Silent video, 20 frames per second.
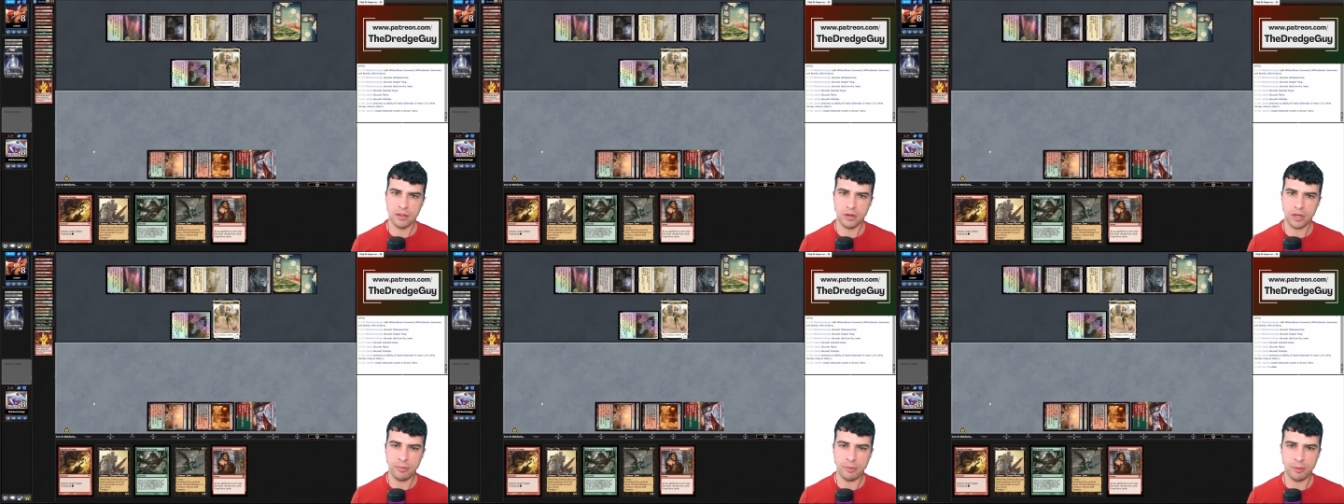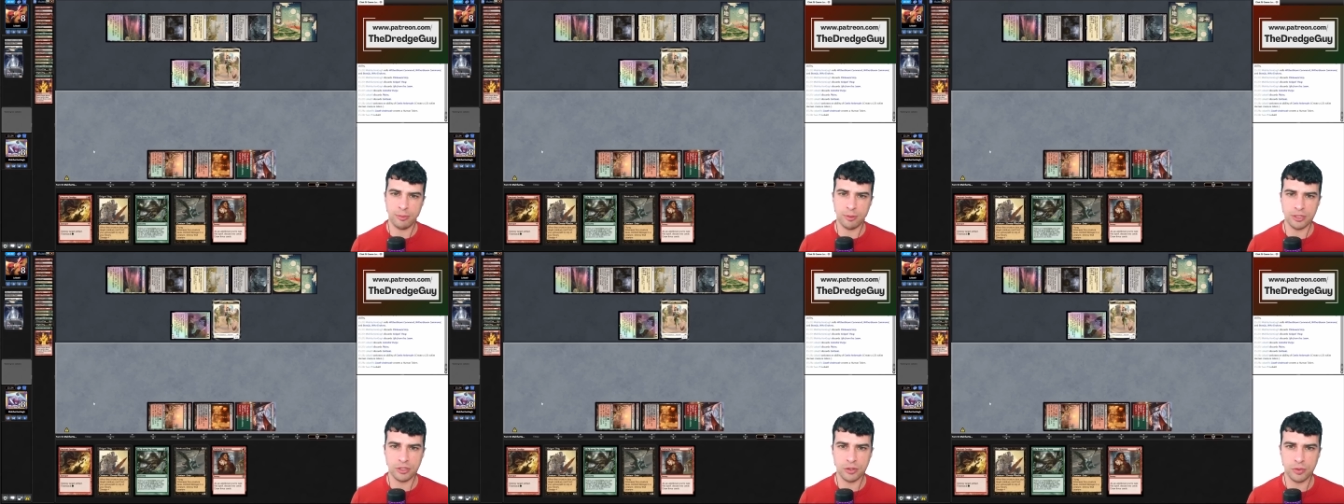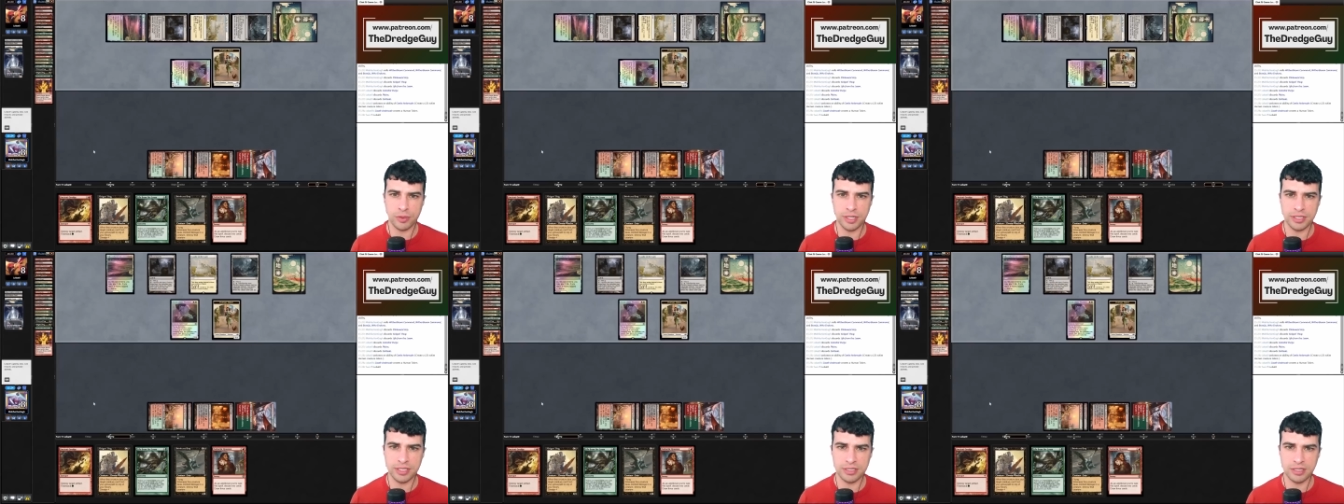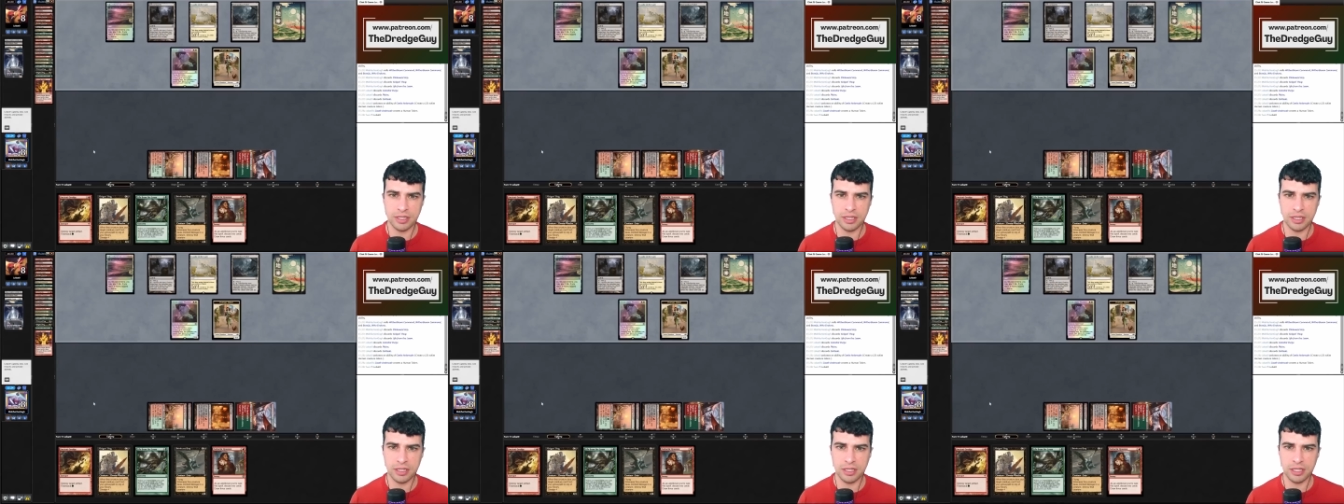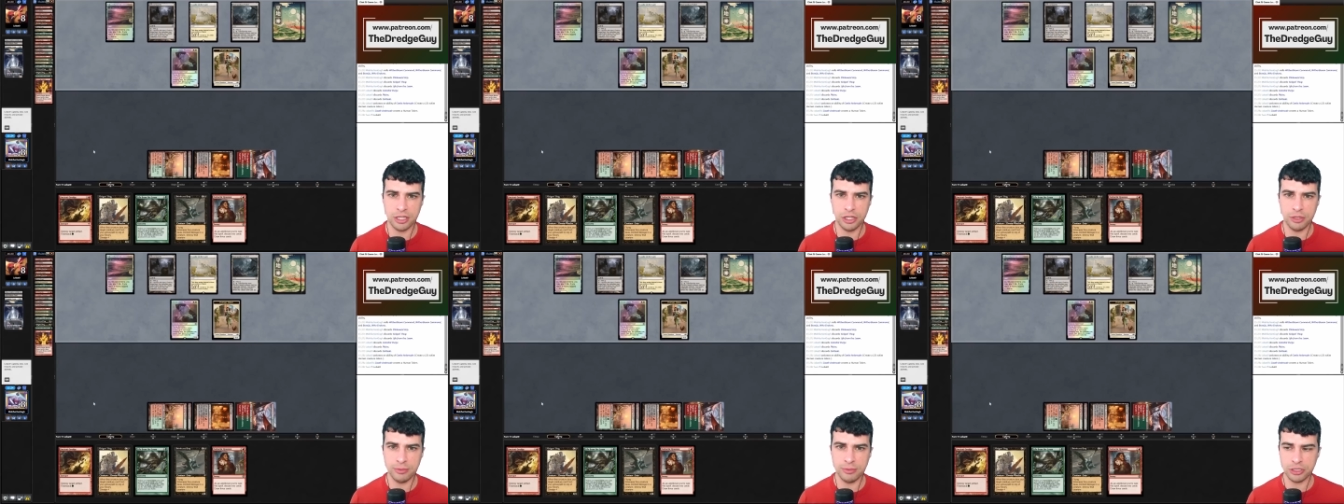Okay, my opponent created
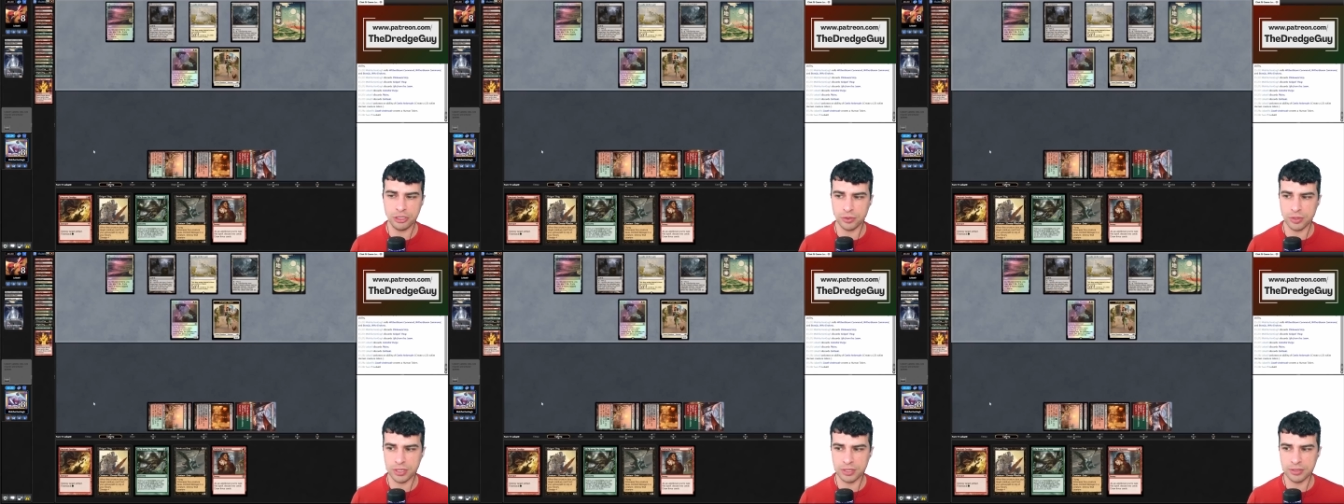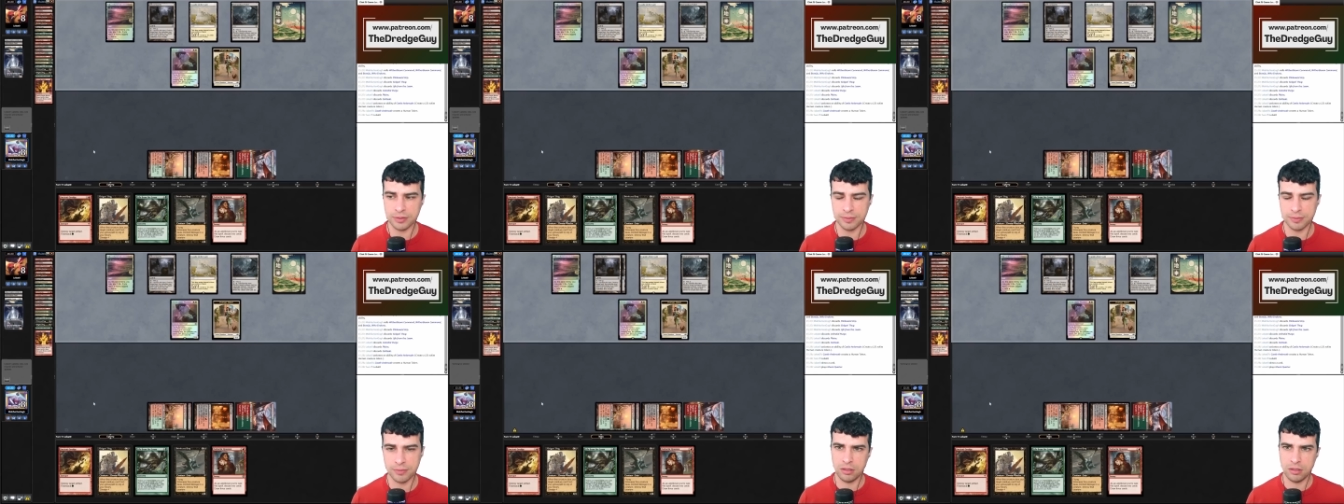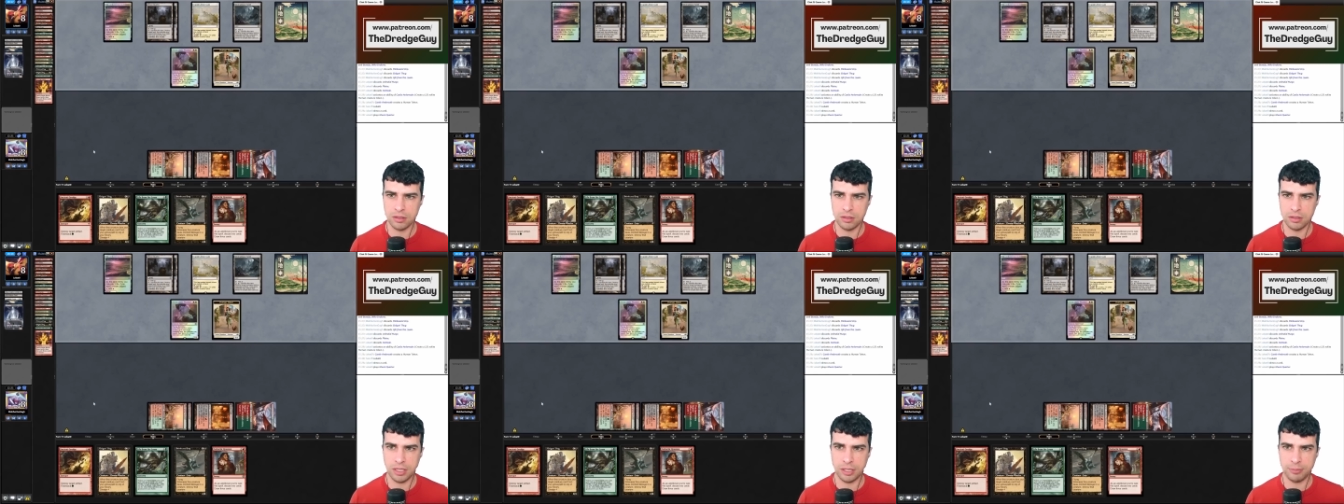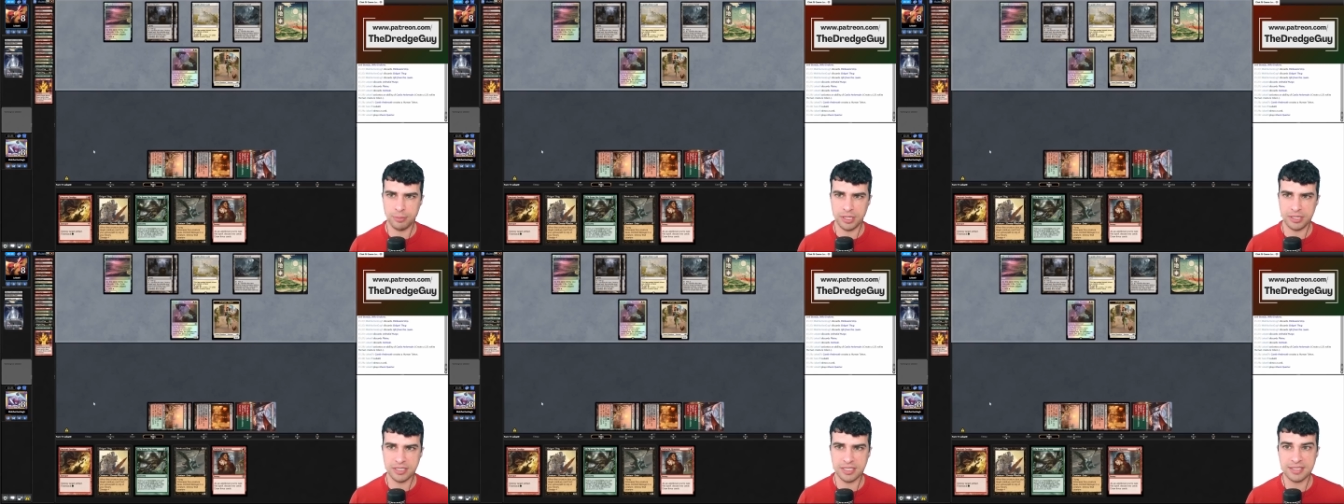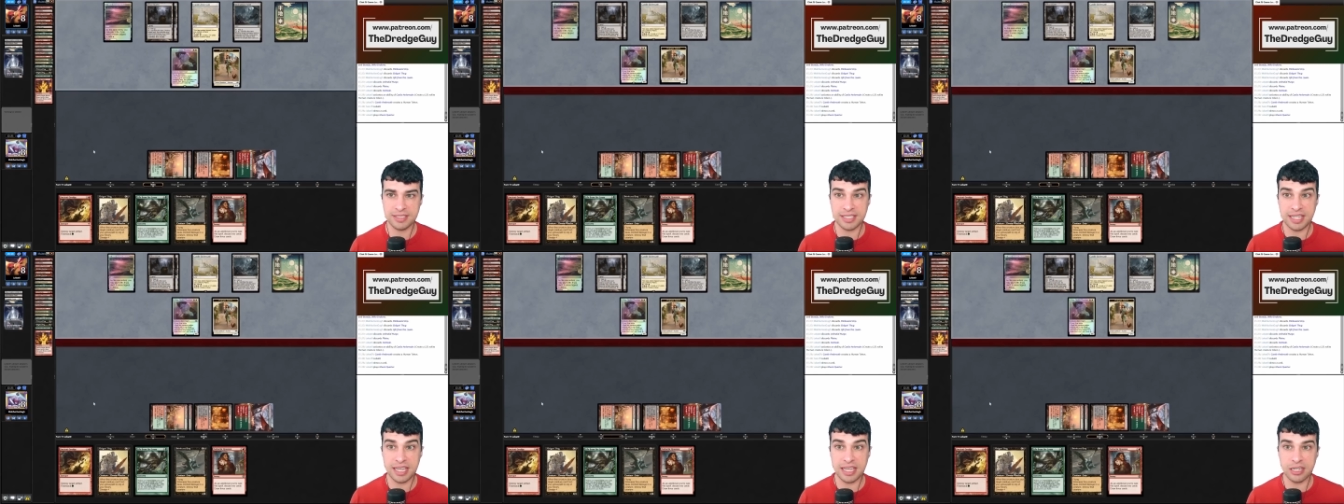a Human Token. They played a
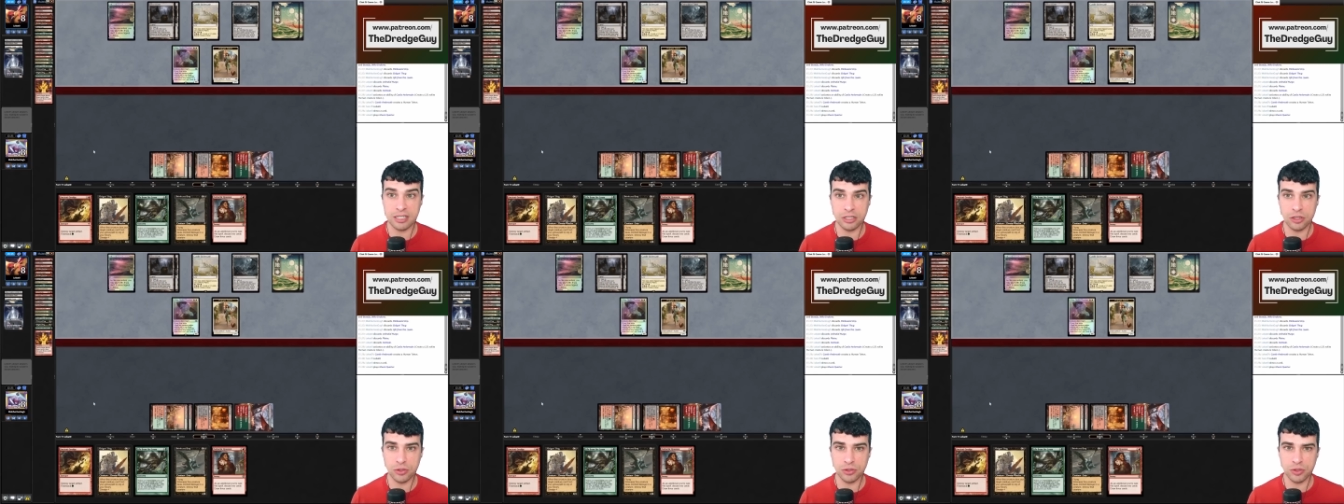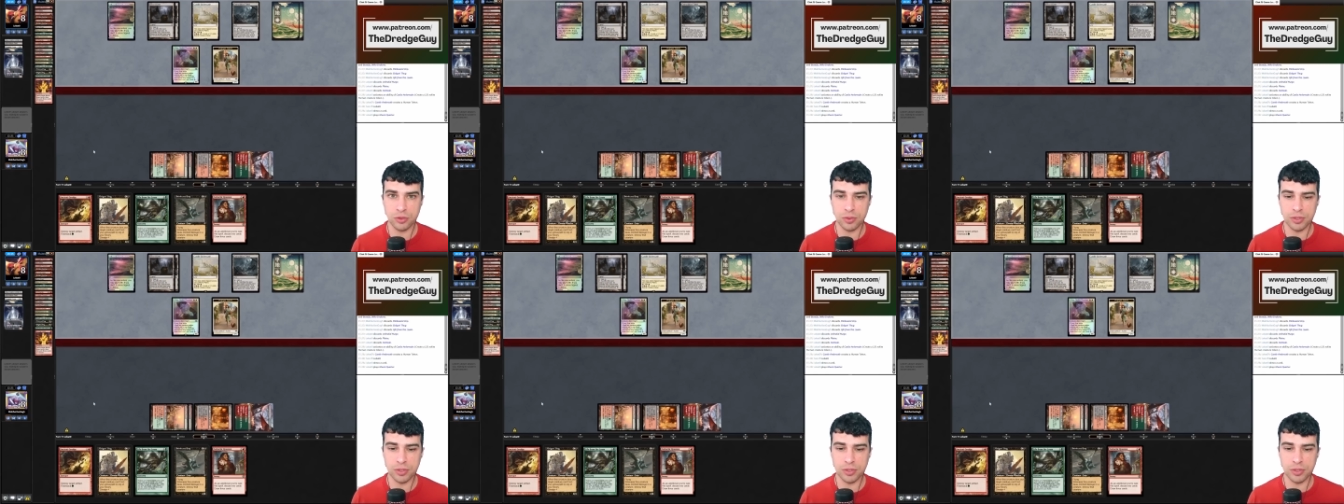second Ghost